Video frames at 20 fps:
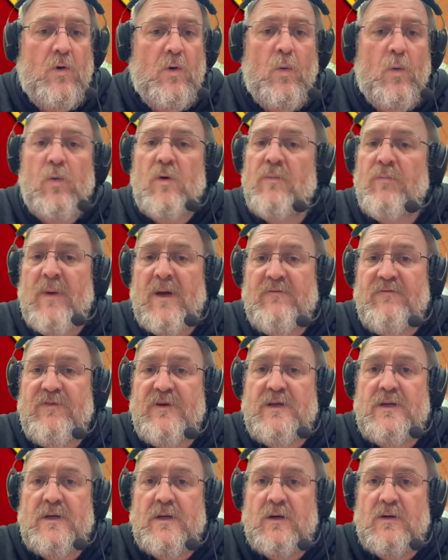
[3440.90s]
all of my
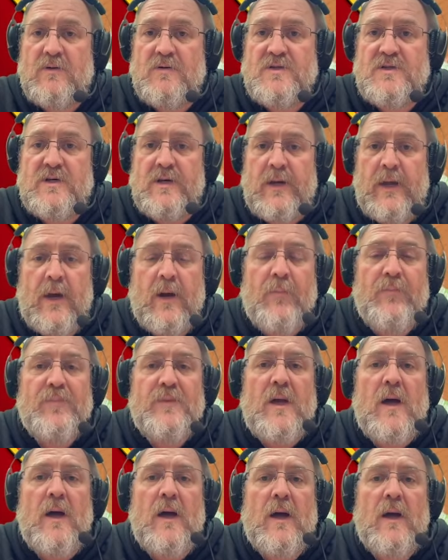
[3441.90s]
videos now.
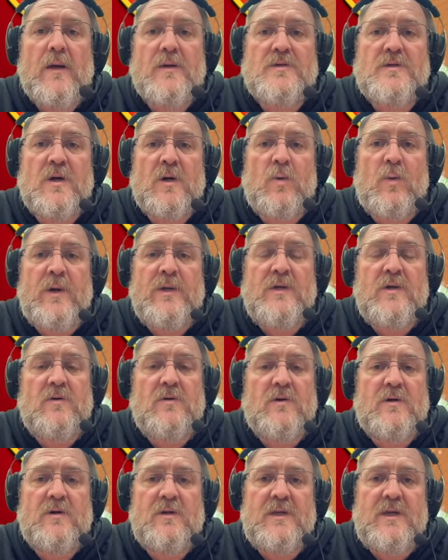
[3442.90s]
So when you
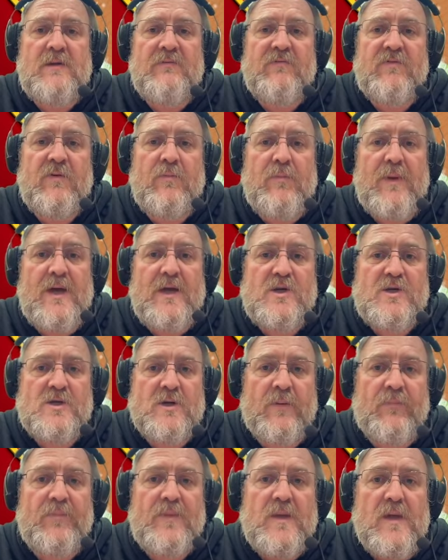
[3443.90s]
look at the
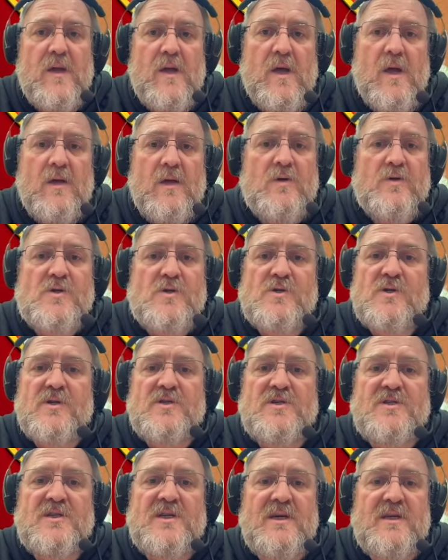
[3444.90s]
information, you
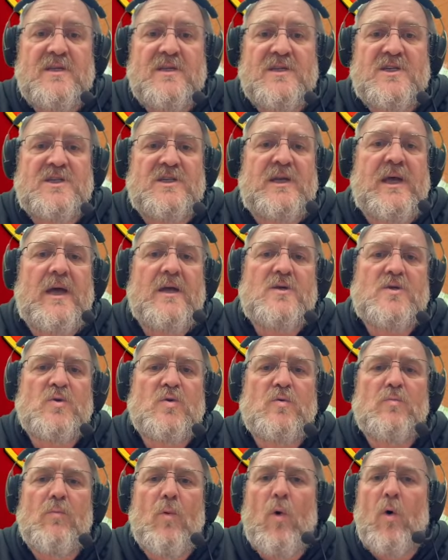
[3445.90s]
should see the
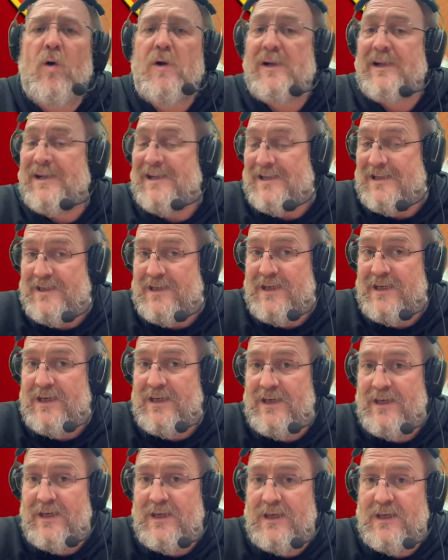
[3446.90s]
schedule more
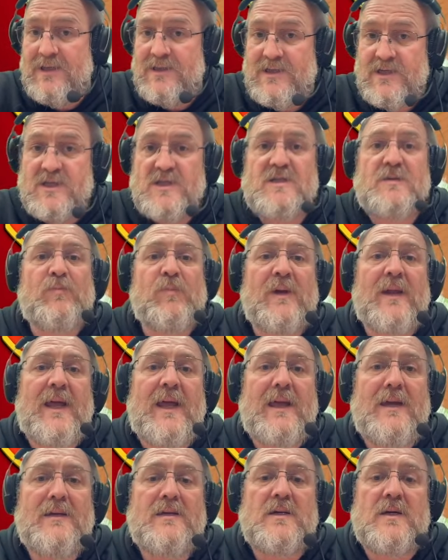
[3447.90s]
clearly
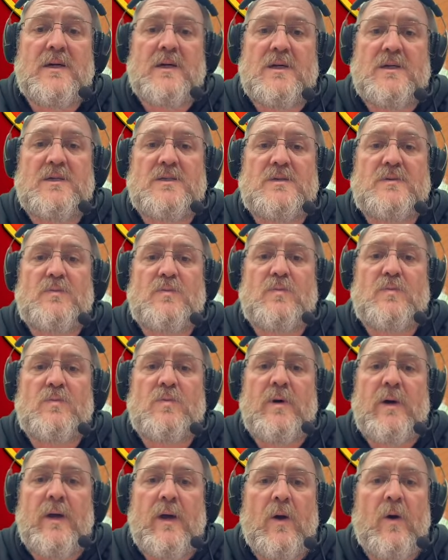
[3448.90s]
displayed as
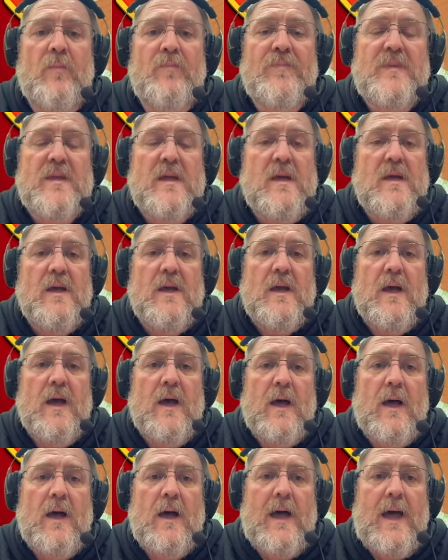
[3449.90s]
well
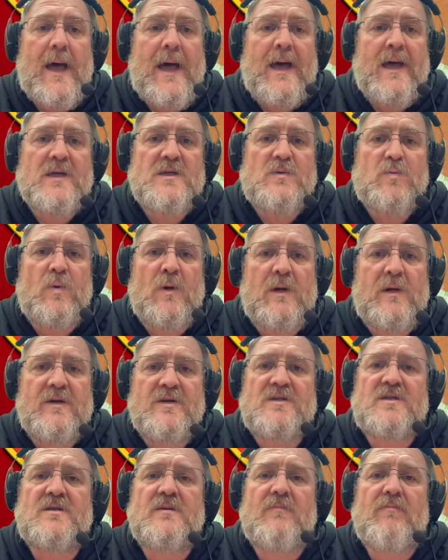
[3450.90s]
as
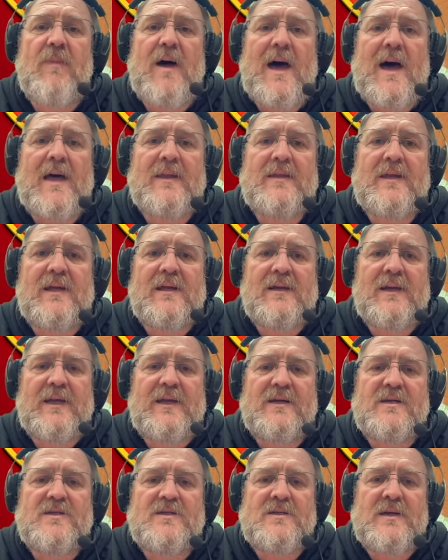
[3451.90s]
some other
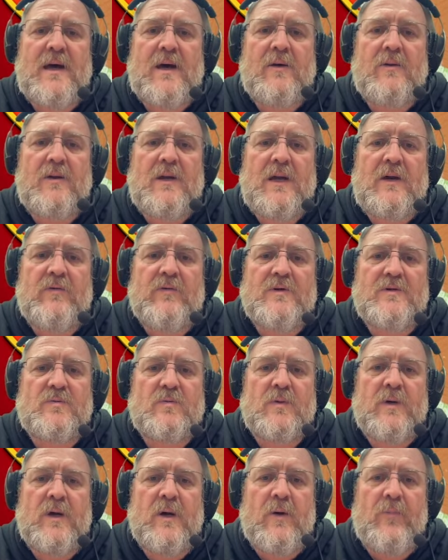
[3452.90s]
links down there as
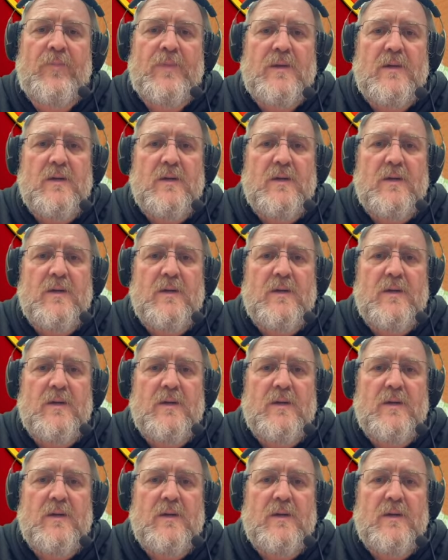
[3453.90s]
well.